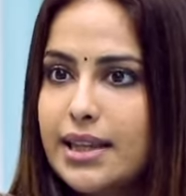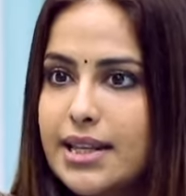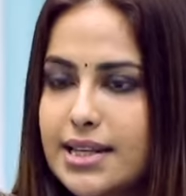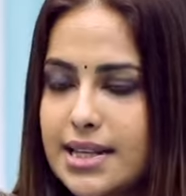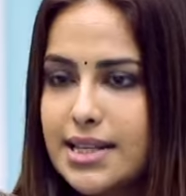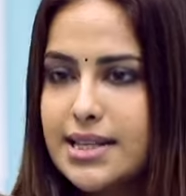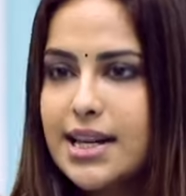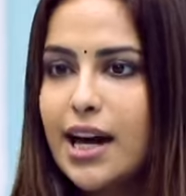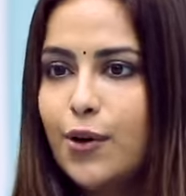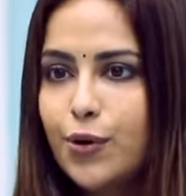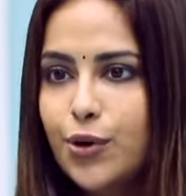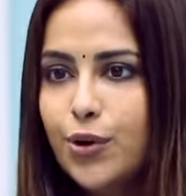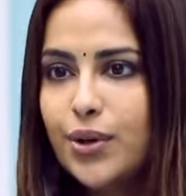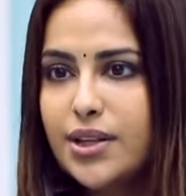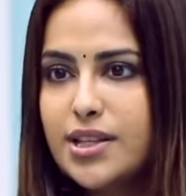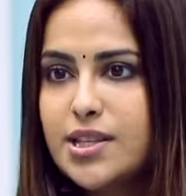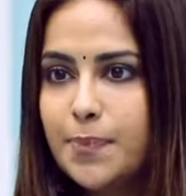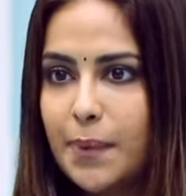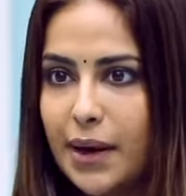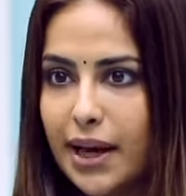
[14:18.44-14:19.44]
This is how you
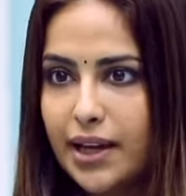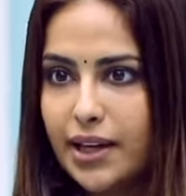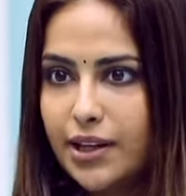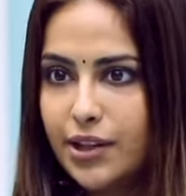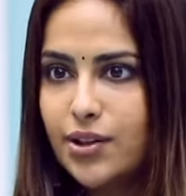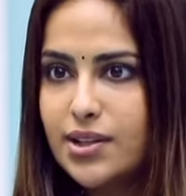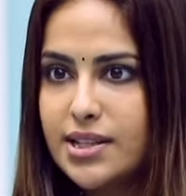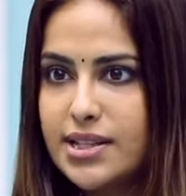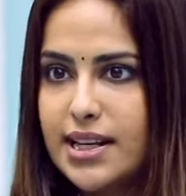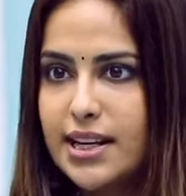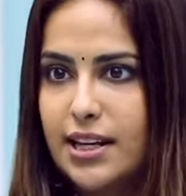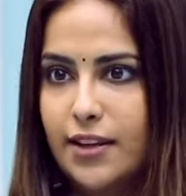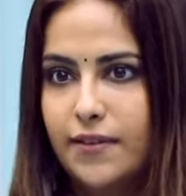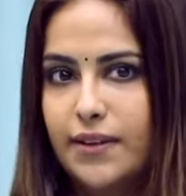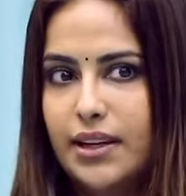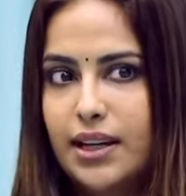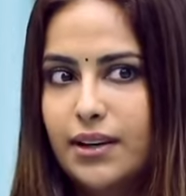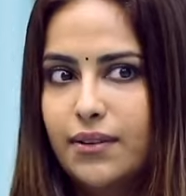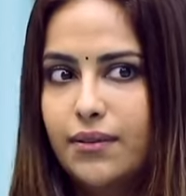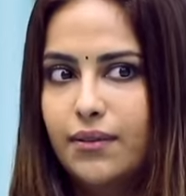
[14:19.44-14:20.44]
inspire
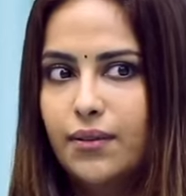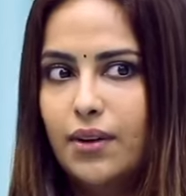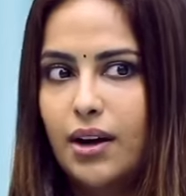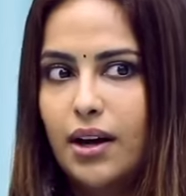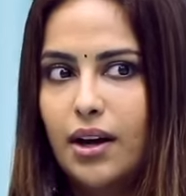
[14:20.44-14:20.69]
yourself and